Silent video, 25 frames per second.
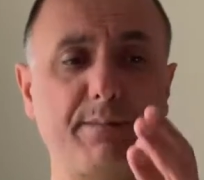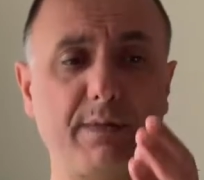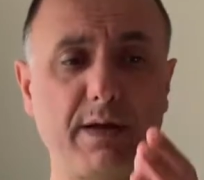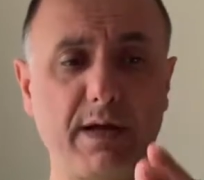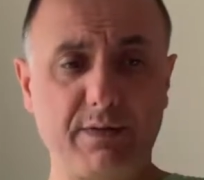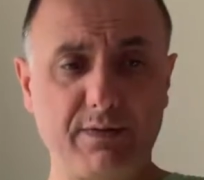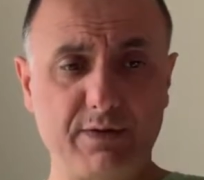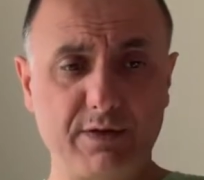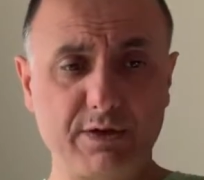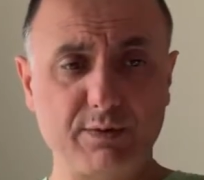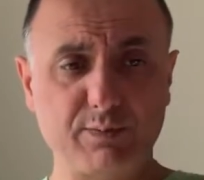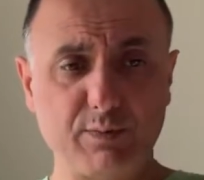
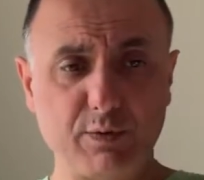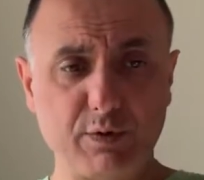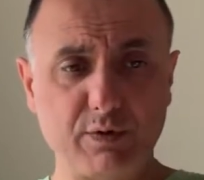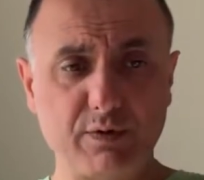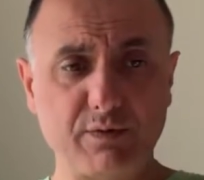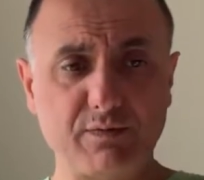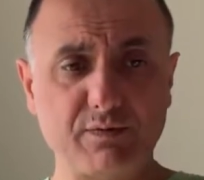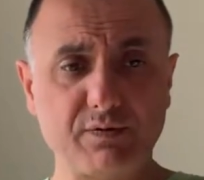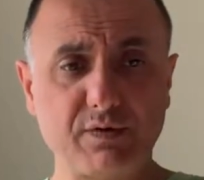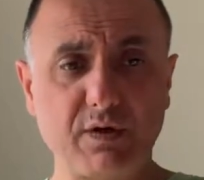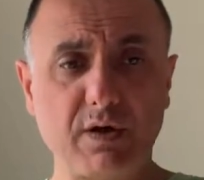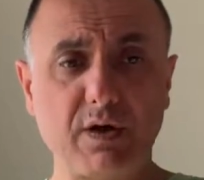At this point
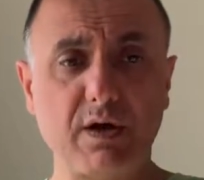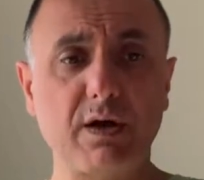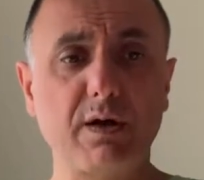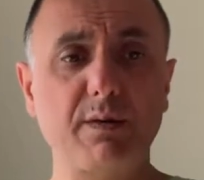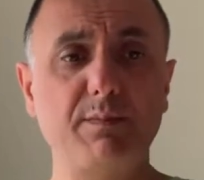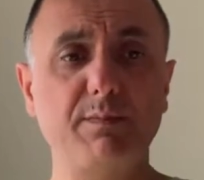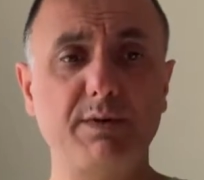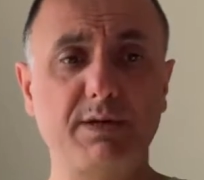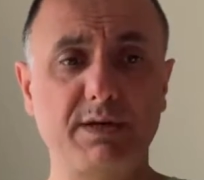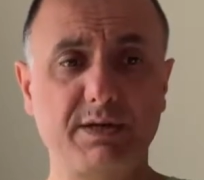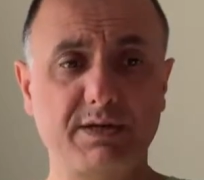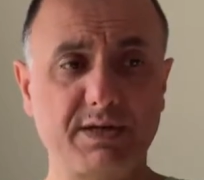of
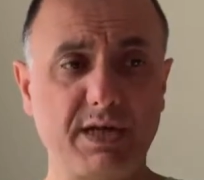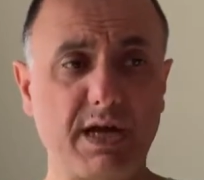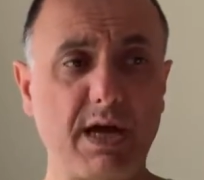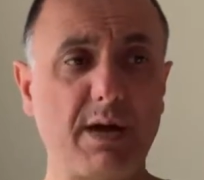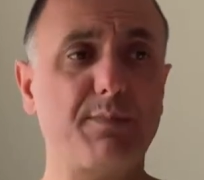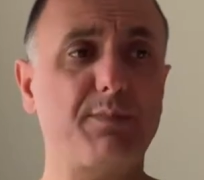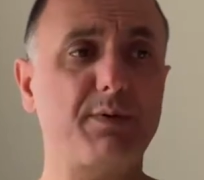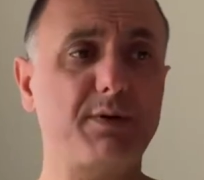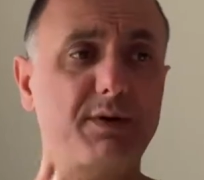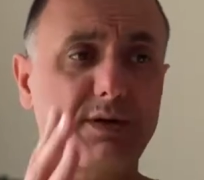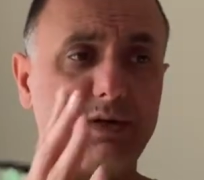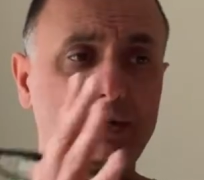time, he's
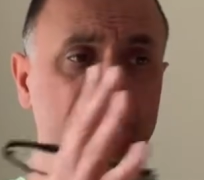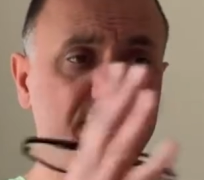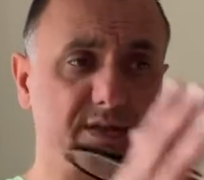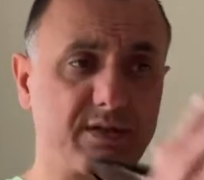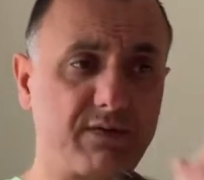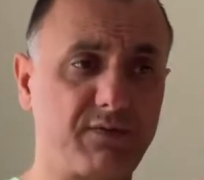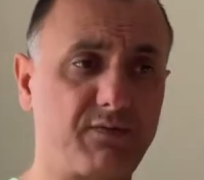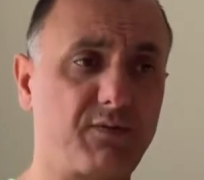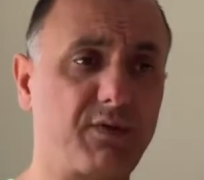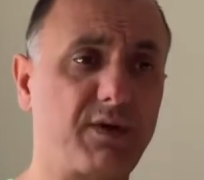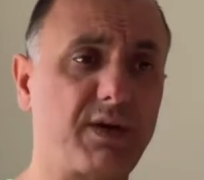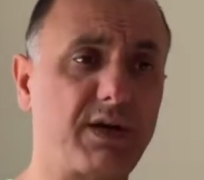
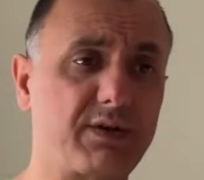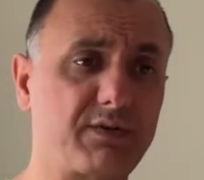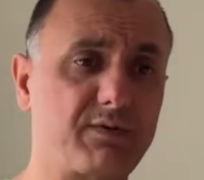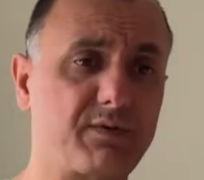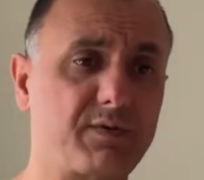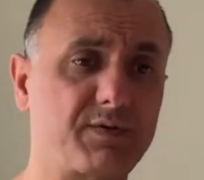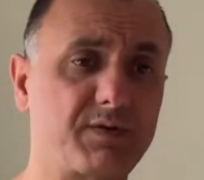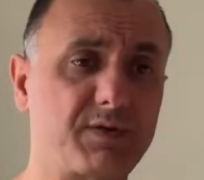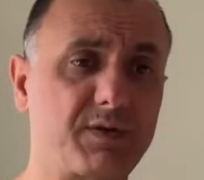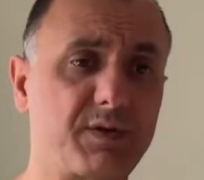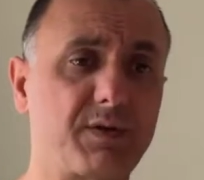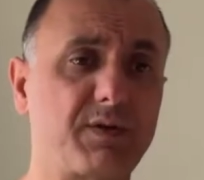hypertensive. We're
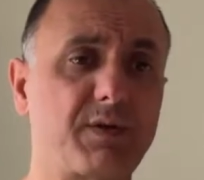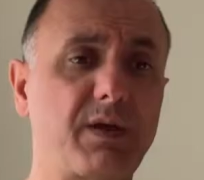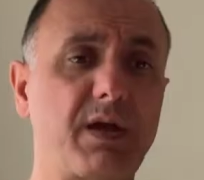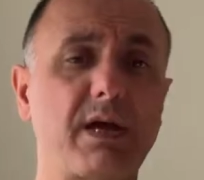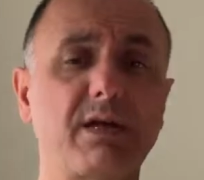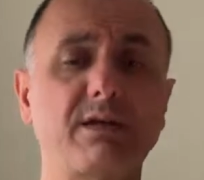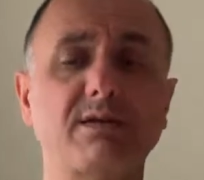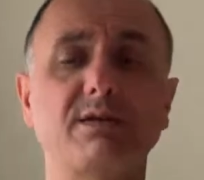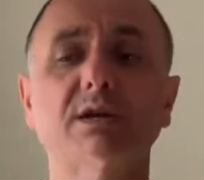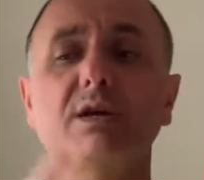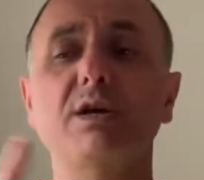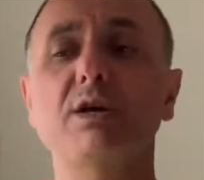addressing
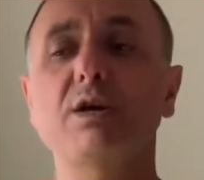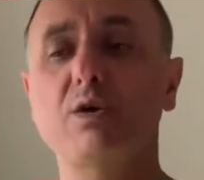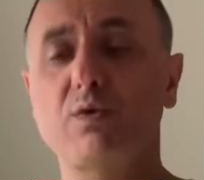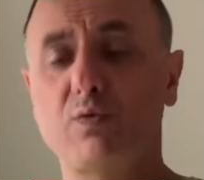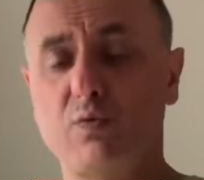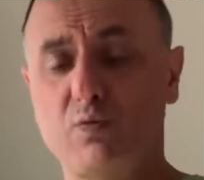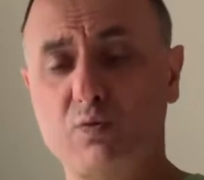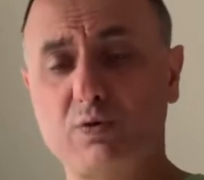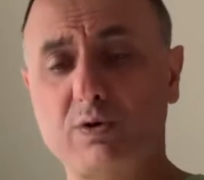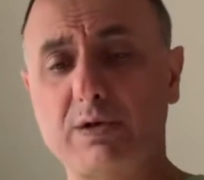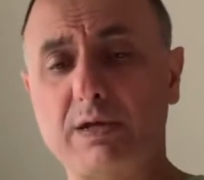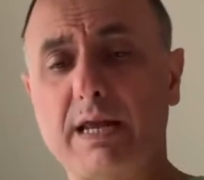that.
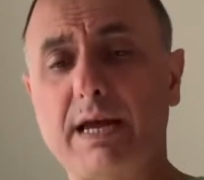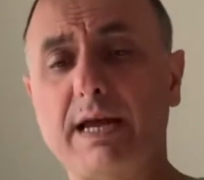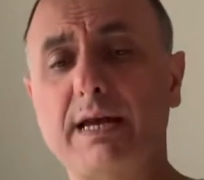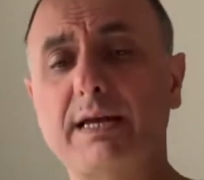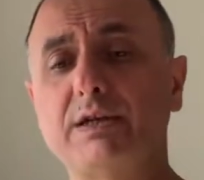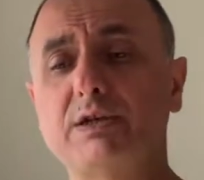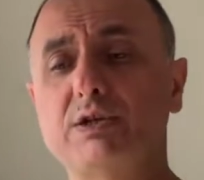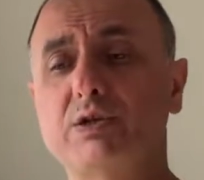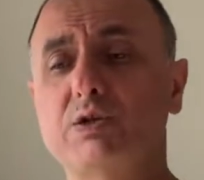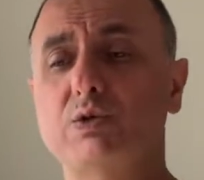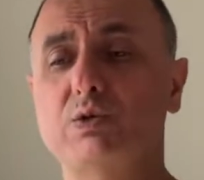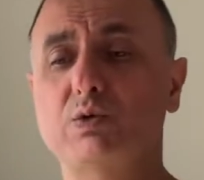We would
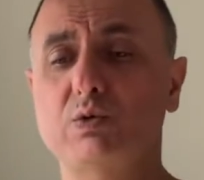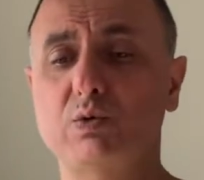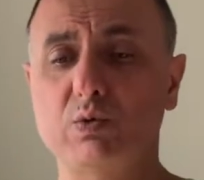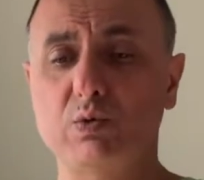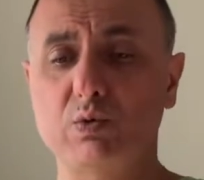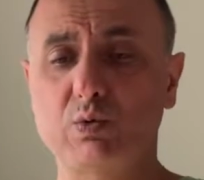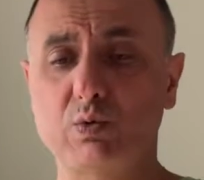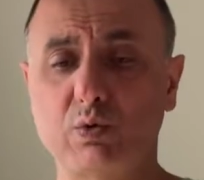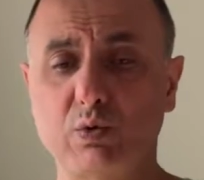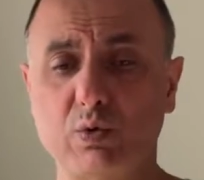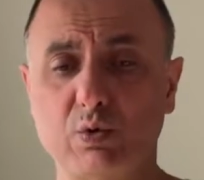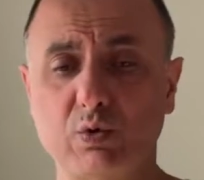like
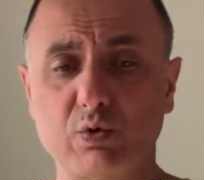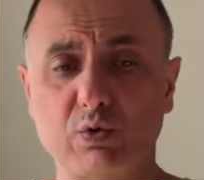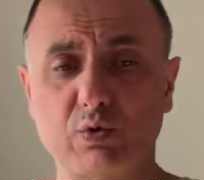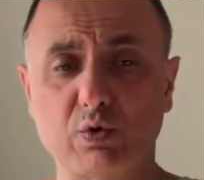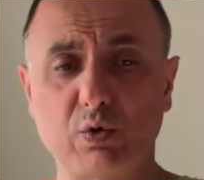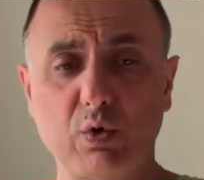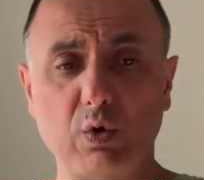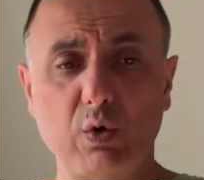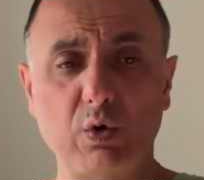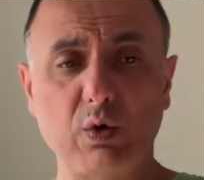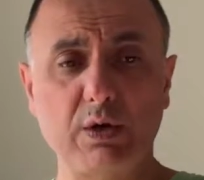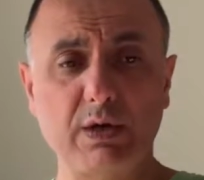to
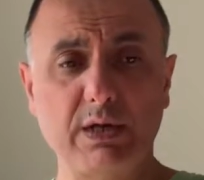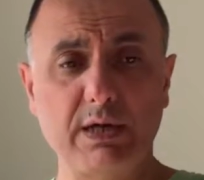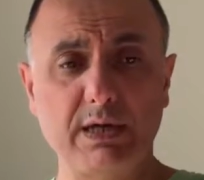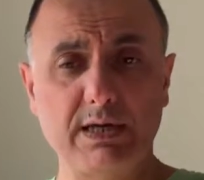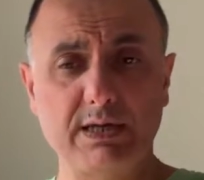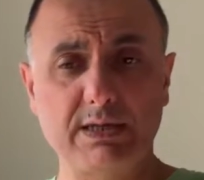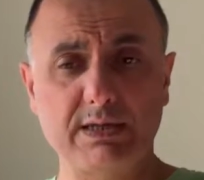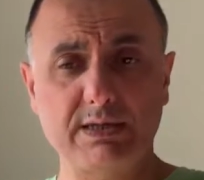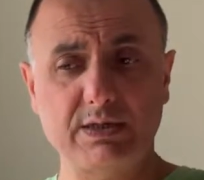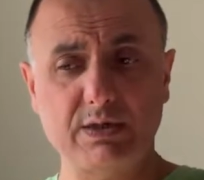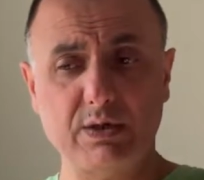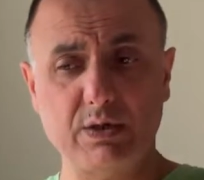control
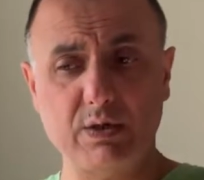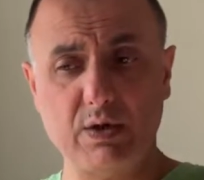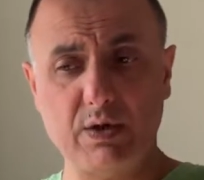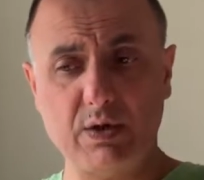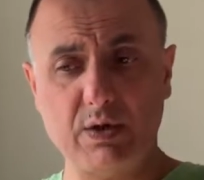his